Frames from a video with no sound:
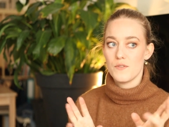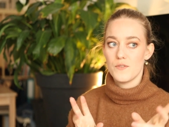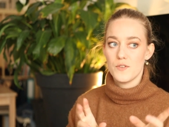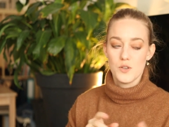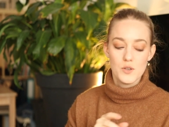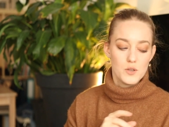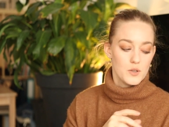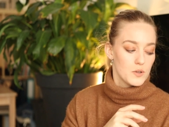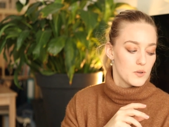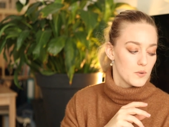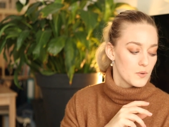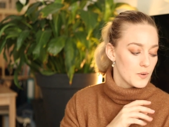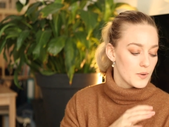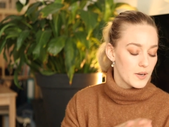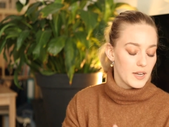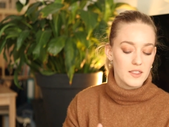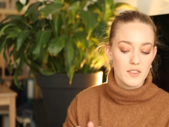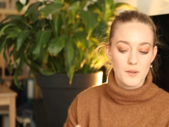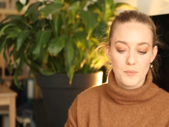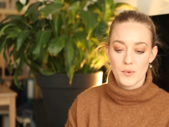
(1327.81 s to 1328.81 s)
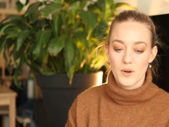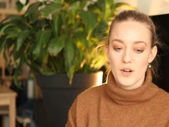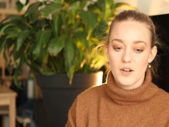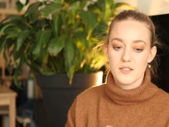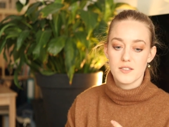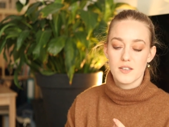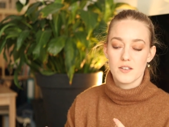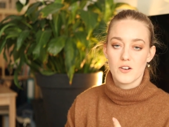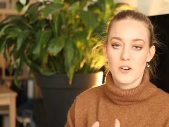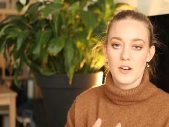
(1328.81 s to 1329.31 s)
if you look at the
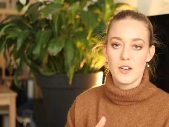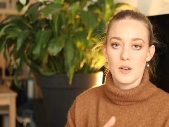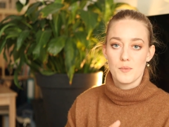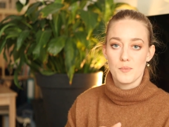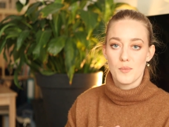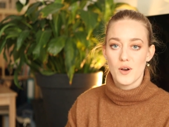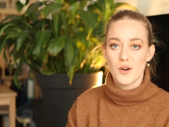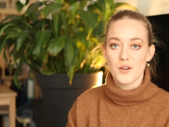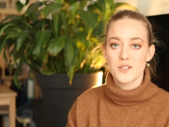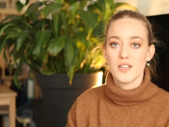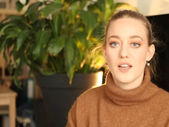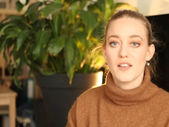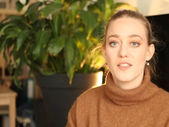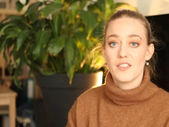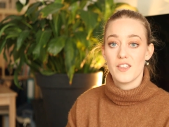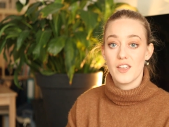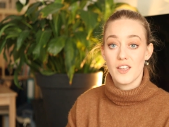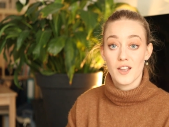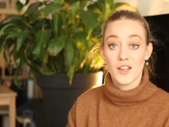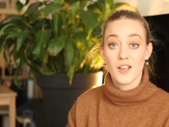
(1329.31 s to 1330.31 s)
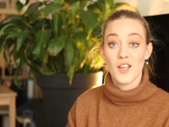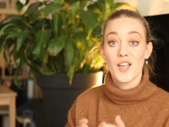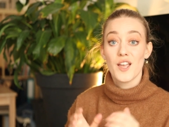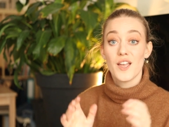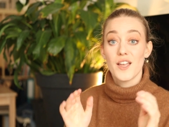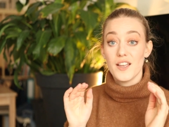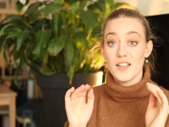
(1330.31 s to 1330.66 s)
products that are in the box I think